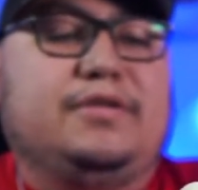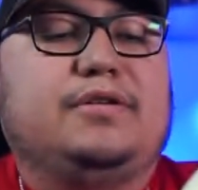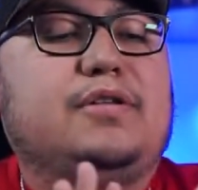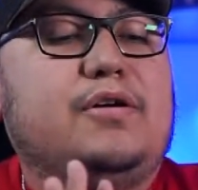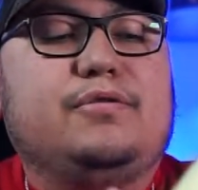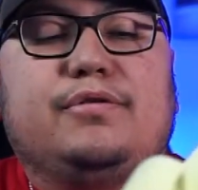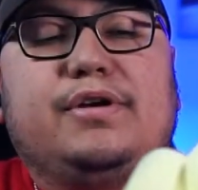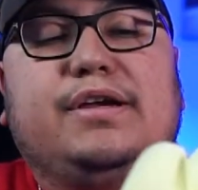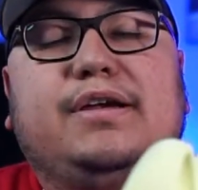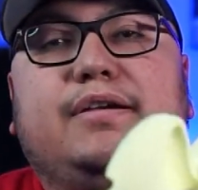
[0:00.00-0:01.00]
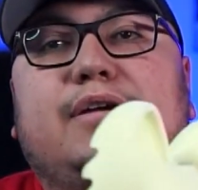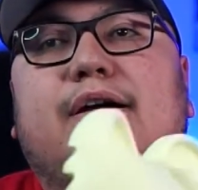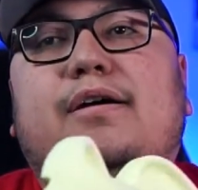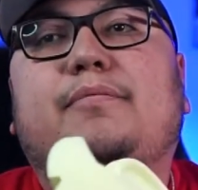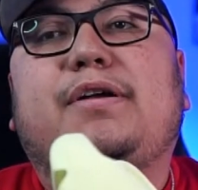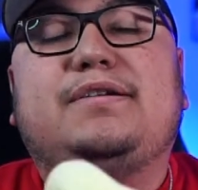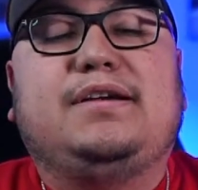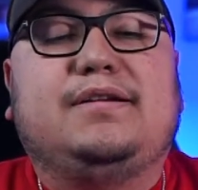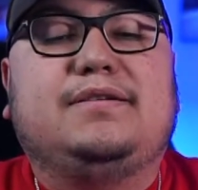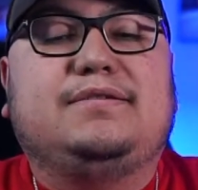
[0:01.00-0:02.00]
or the glow green
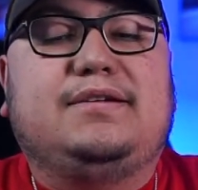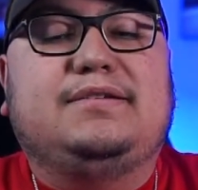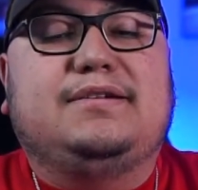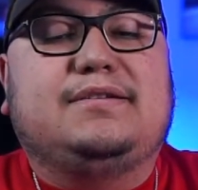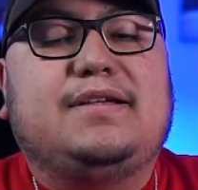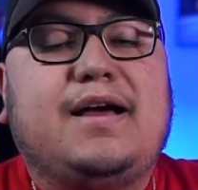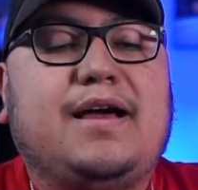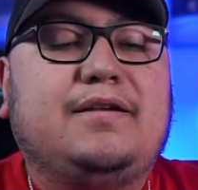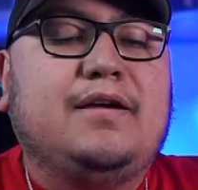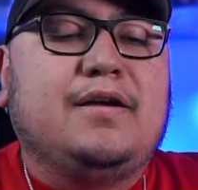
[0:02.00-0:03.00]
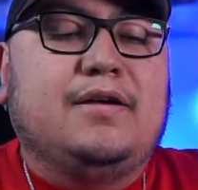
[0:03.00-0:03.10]
Adidas Yeezy Slide.